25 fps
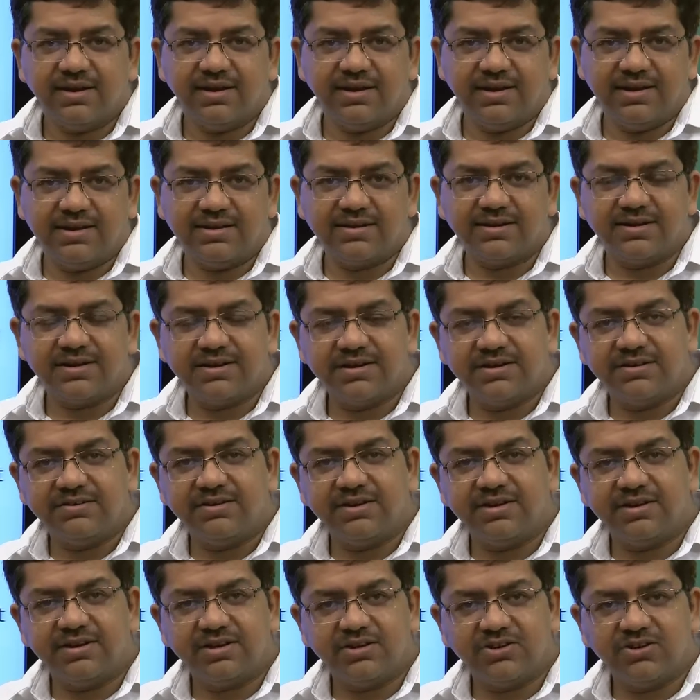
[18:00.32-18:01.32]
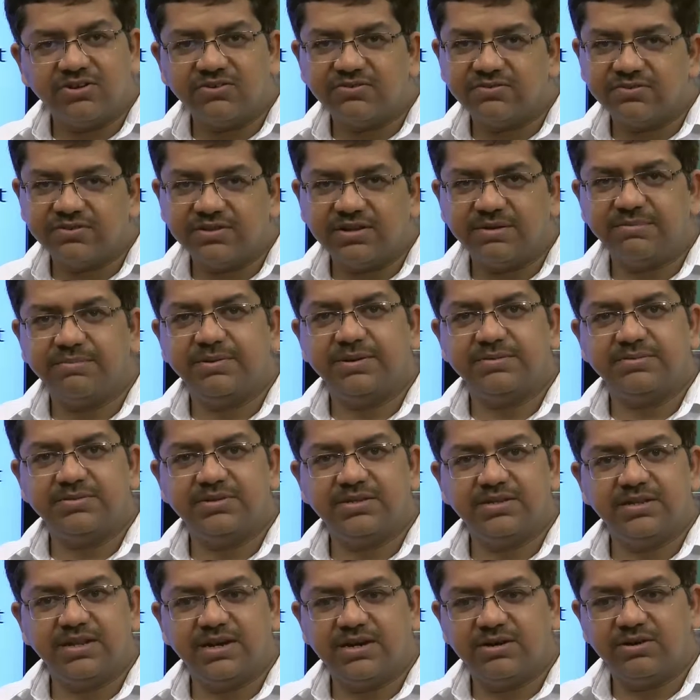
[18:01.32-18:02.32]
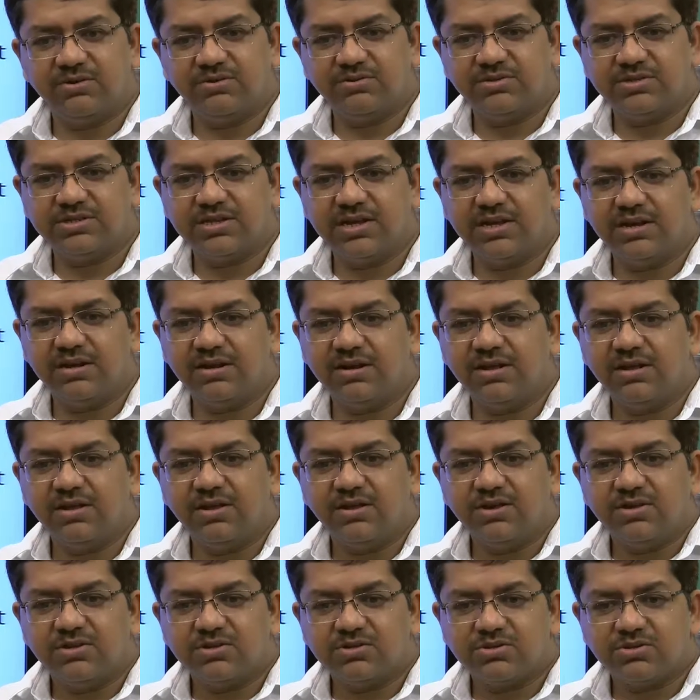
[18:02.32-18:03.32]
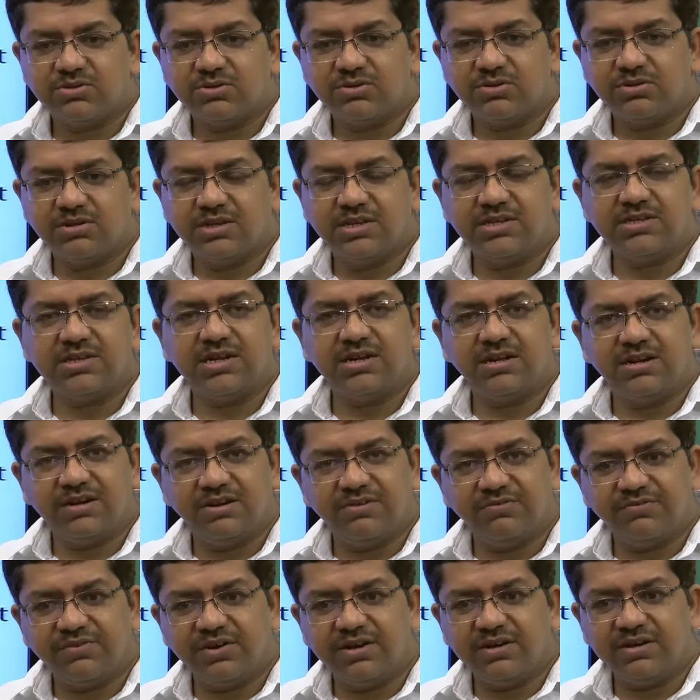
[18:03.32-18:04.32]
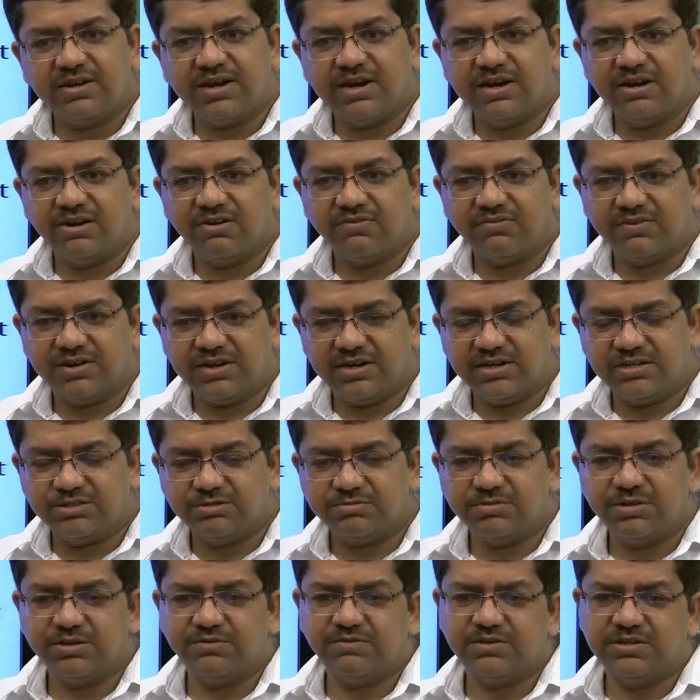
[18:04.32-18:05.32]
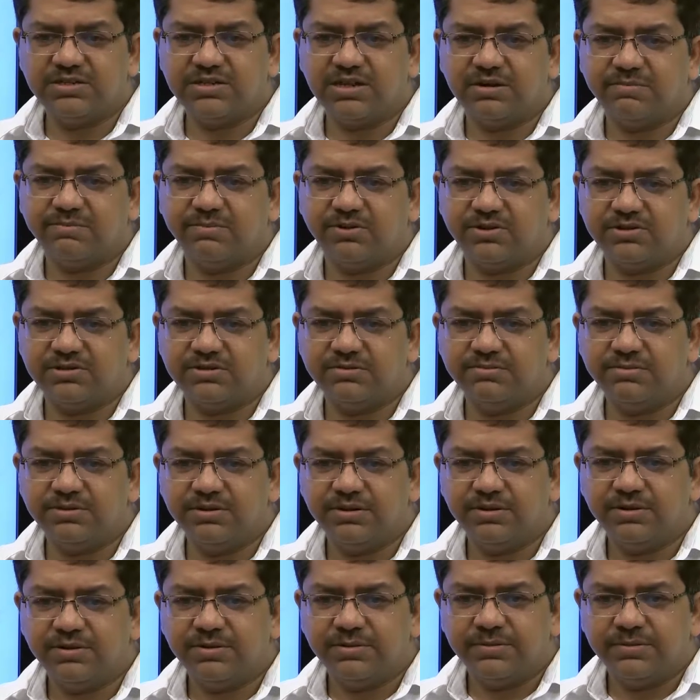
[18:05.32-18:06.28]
liquor in return of the Pepsi that you sell. So these are the different kind of arrangement which are possible.